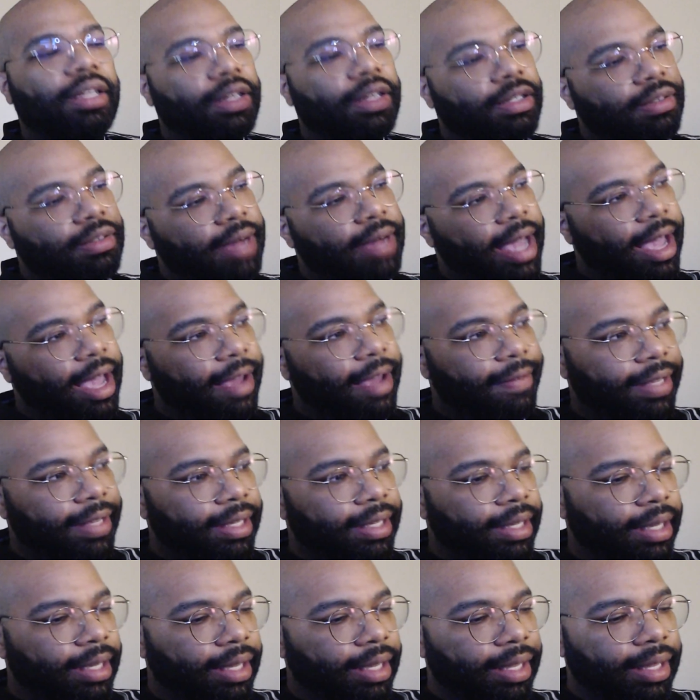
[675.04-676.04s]
having
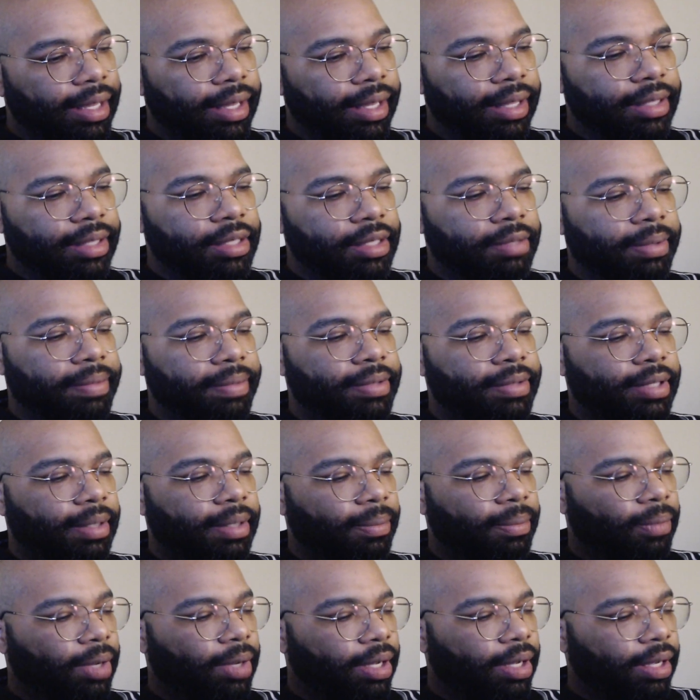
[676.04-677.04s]
kids with
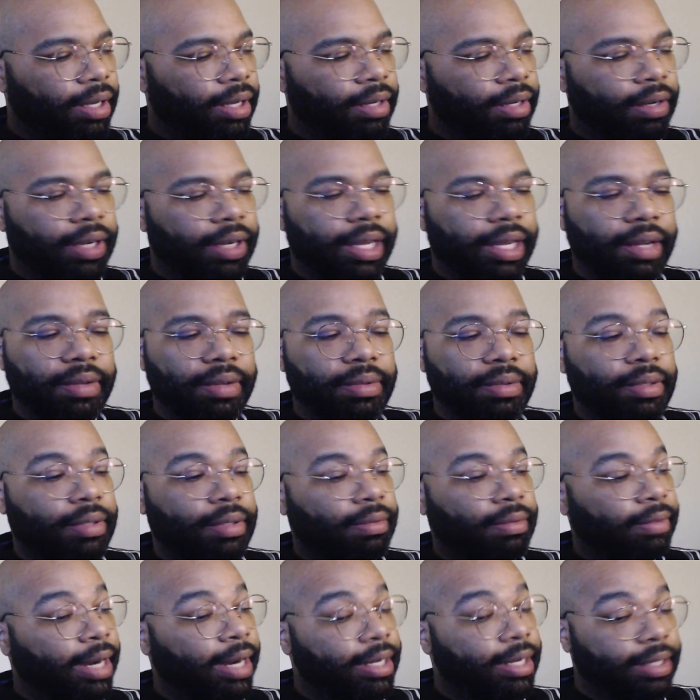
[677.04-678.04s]
someone or else
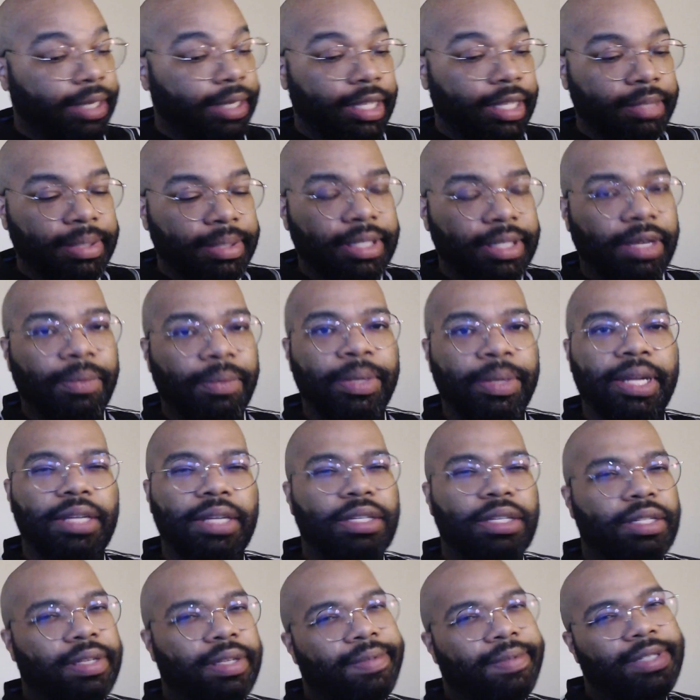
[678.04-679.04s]
raising kids with someone, it
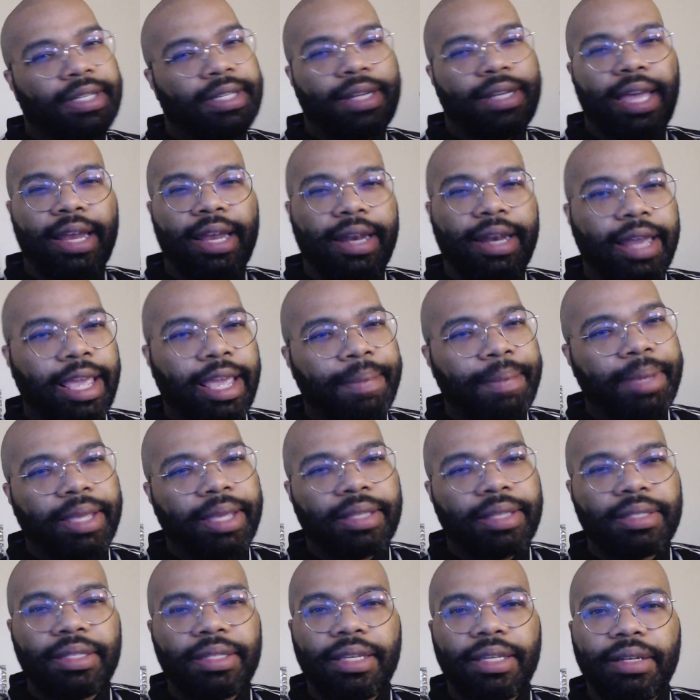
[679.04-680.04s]
shifts the
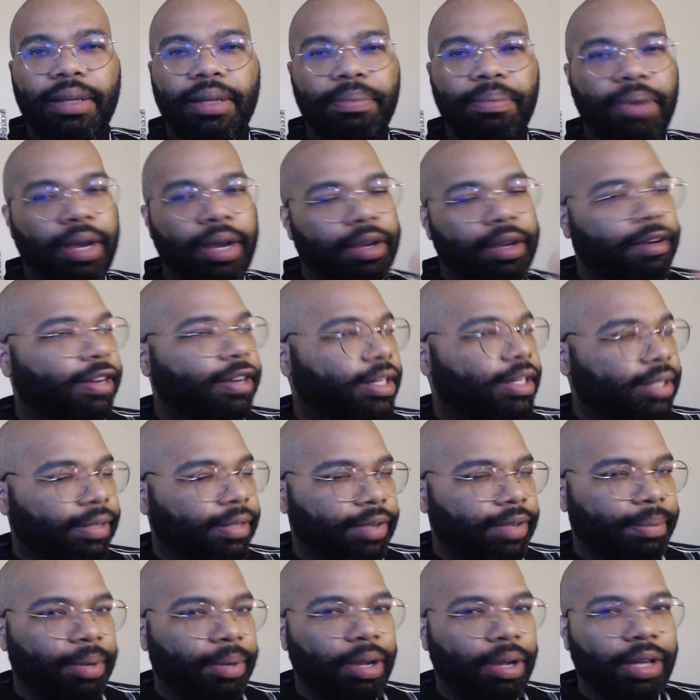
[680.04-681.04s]
dynamics and the priorities of
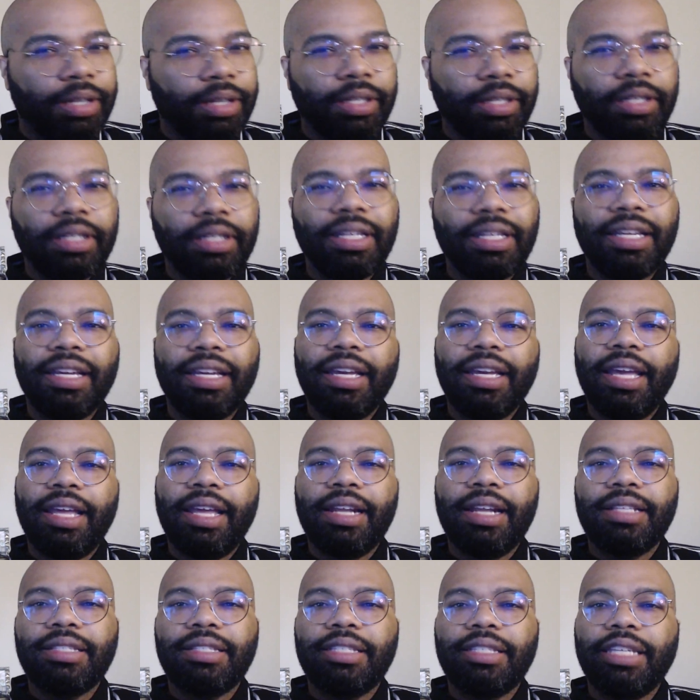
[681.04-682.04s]
your partner. And
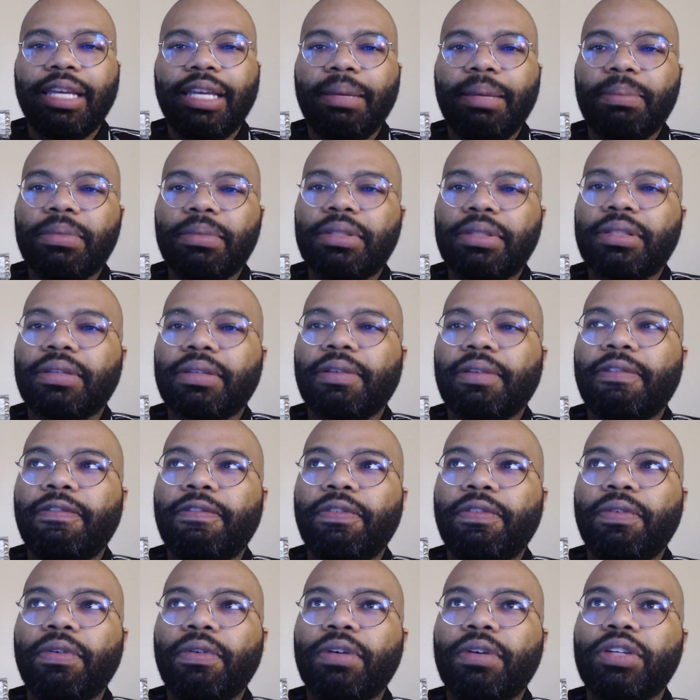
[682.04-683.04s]
it seems
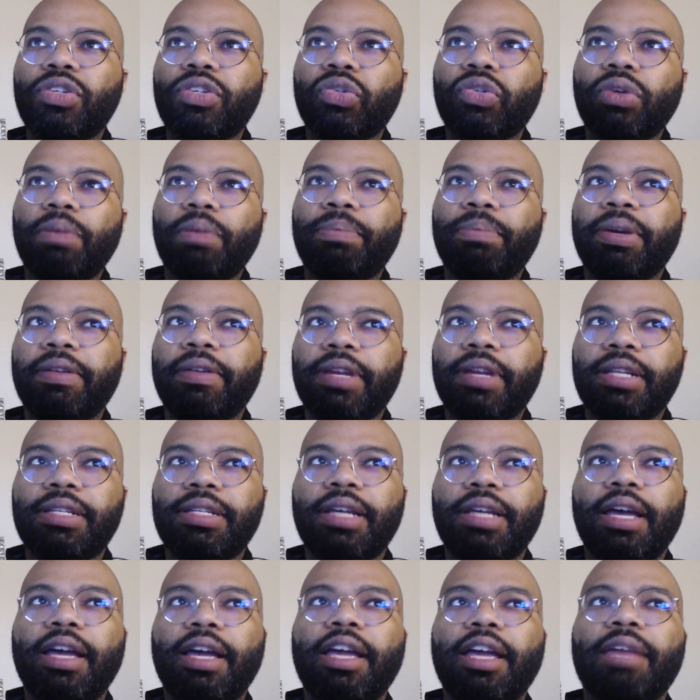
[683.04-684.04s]
for a short period of
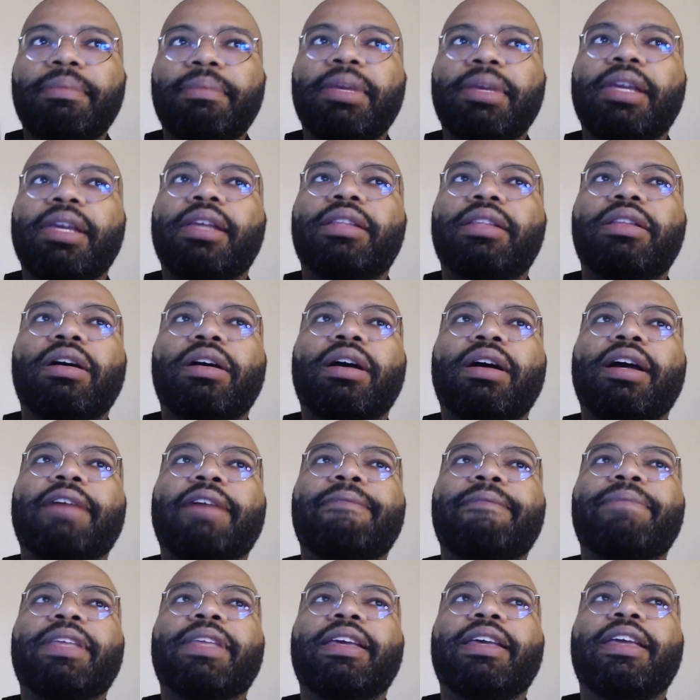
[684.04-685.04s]
time, he thought
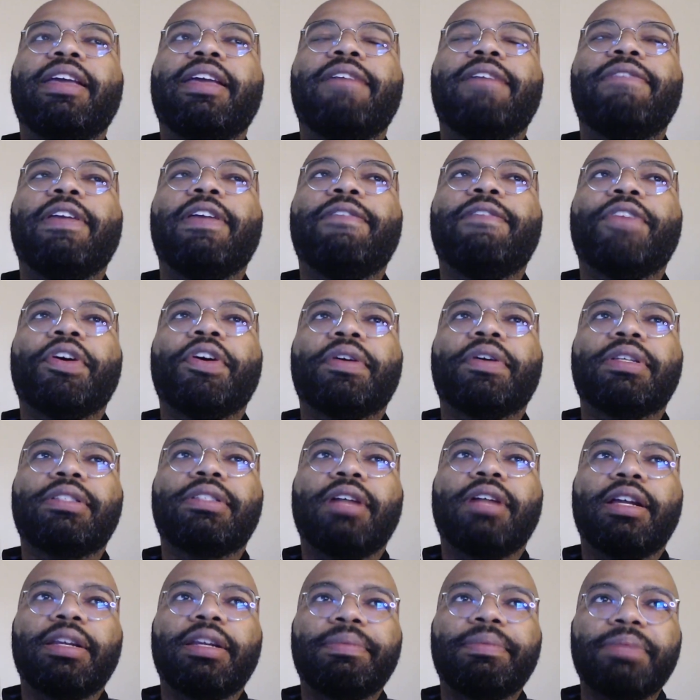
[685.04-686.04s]
if he focused
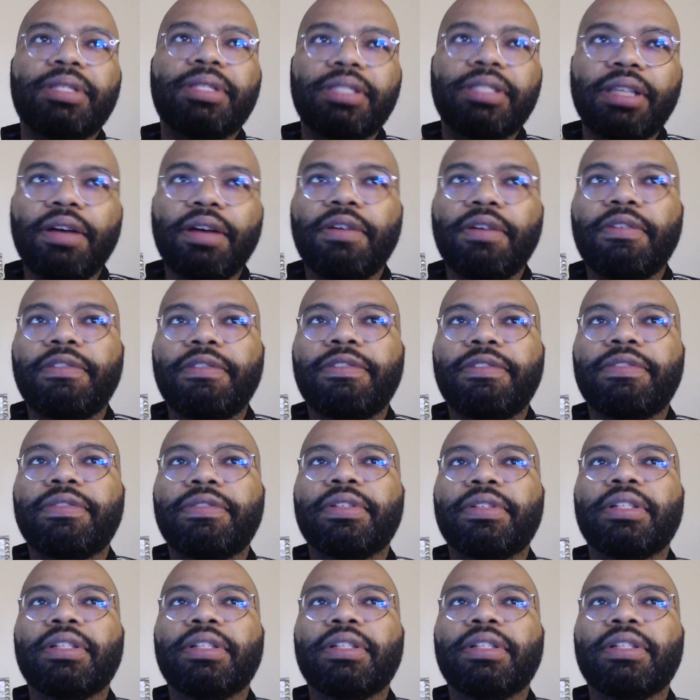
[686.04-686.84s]
on himself